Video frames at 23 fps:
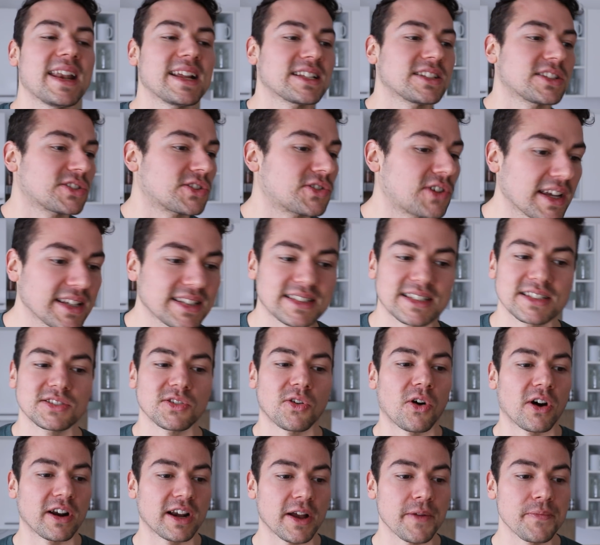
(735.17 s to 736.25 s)
stress
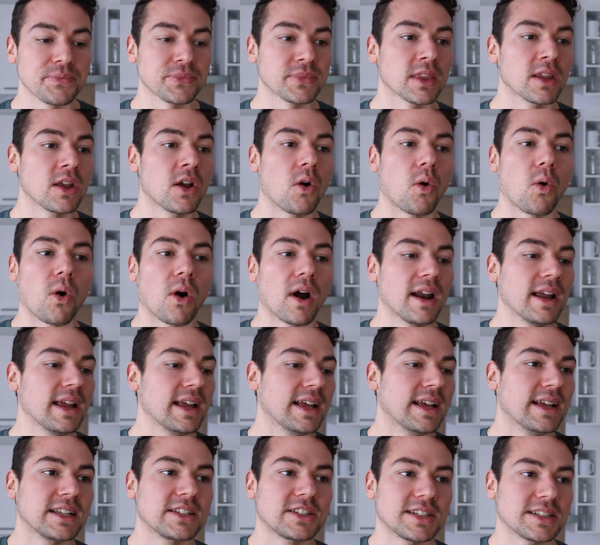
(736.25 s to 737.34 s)
disorder, or
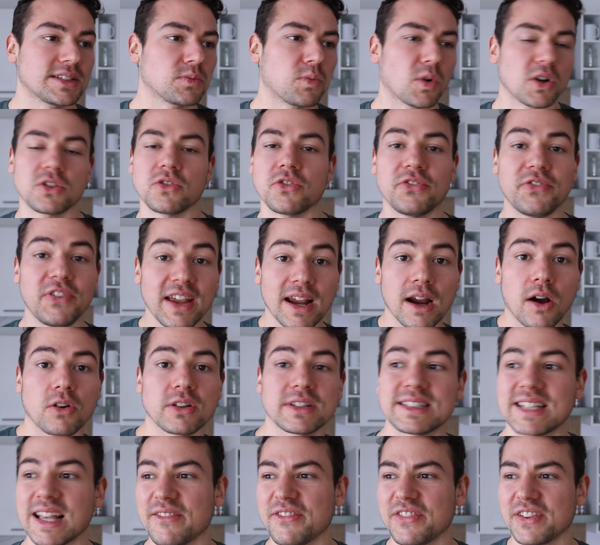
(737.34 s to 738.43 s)
just want to figure
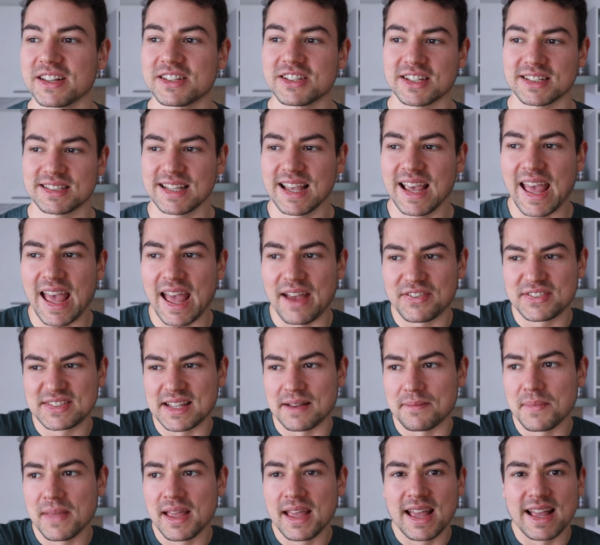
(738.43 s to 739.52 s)
out something, just have
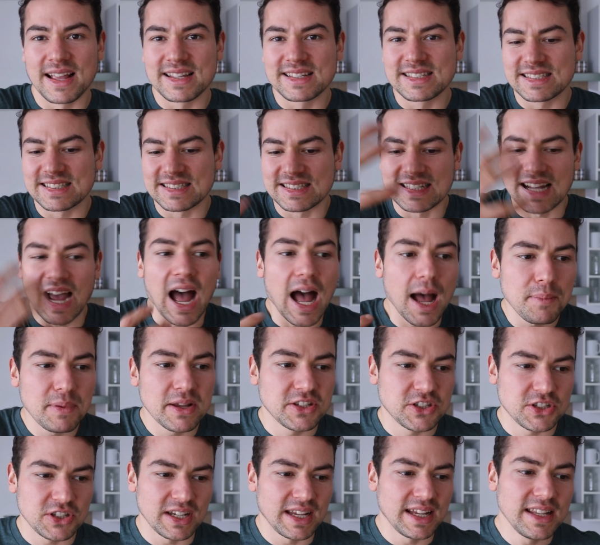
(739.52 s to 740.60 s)
some
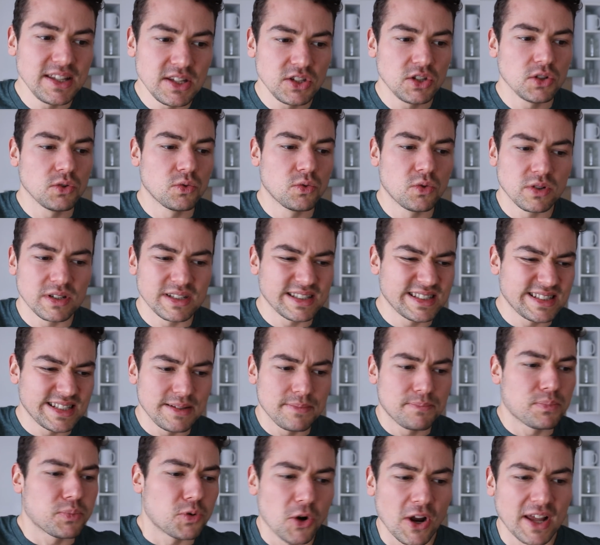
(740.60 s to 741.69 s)
garbage in you,
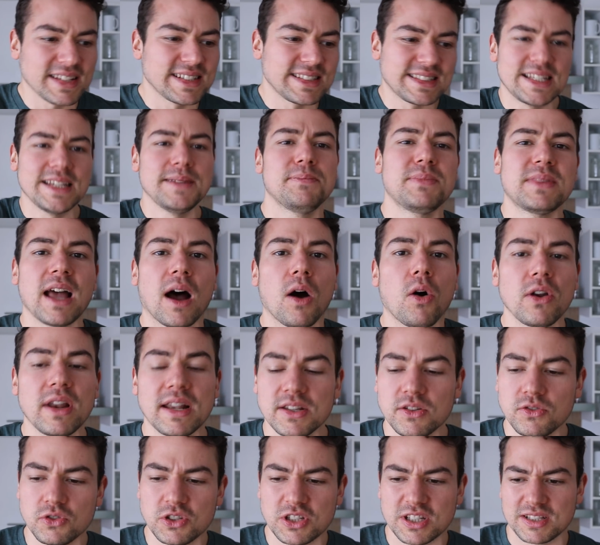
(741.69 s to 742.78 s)
depressed deep down,
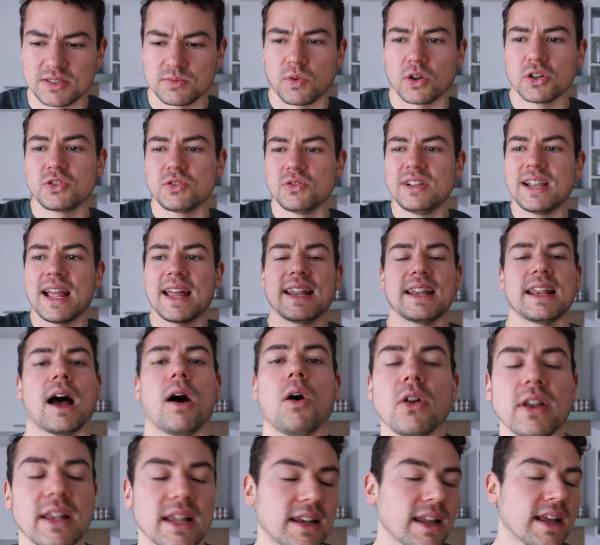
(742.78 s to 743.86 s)
and you just want to let it
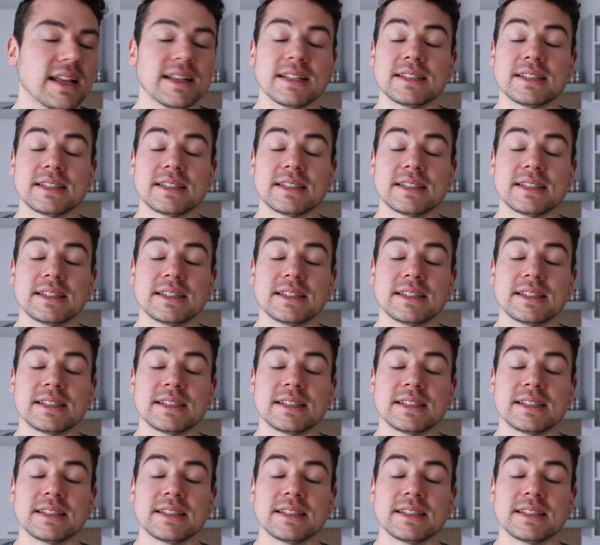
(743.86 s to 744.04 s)
out, and